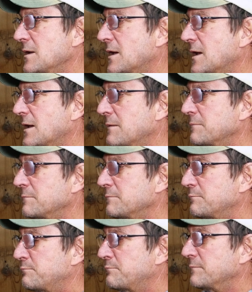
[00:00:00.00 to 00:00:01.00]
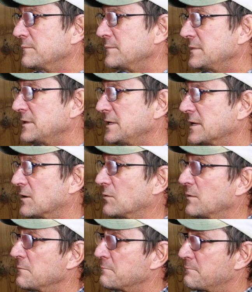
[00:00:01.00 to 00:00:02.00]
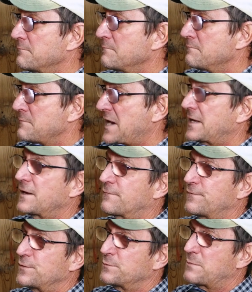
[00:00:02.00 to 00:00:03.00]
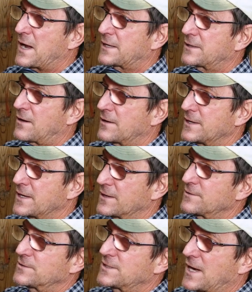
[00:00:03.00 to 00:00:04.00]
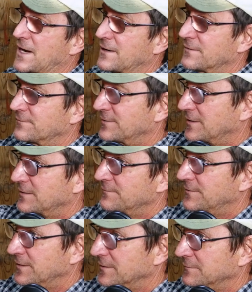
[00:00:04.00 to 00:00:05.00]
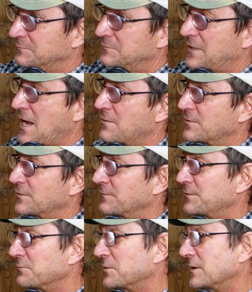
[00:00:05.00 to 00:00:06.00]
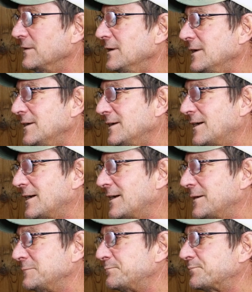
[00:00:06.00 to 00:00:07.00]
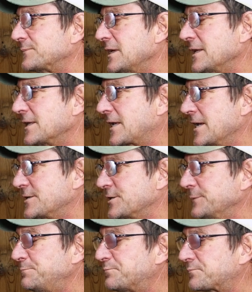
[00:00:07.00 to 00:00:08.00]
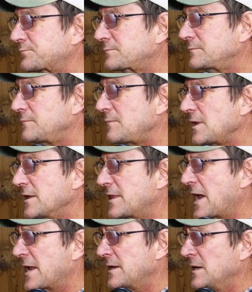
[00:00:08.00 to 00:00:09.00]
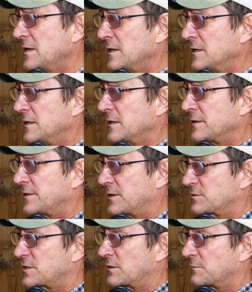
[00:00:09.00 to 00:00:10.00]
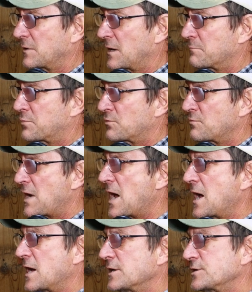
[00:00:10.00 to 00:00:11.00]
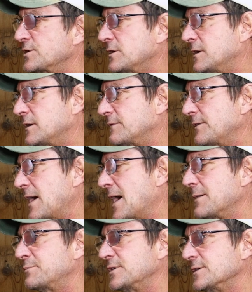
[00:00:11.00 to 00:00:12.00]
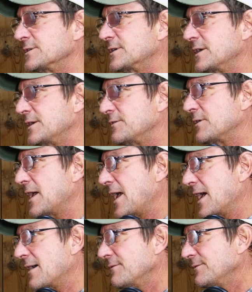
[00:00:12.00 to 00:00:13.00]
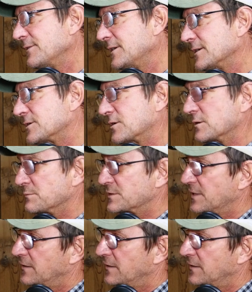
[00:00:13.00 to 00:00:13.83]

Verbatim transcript: uh, you know, making food back there on the other side of, of the counter, if you will, um, in the kitchen, that there's a, a barrage of options that you have in terms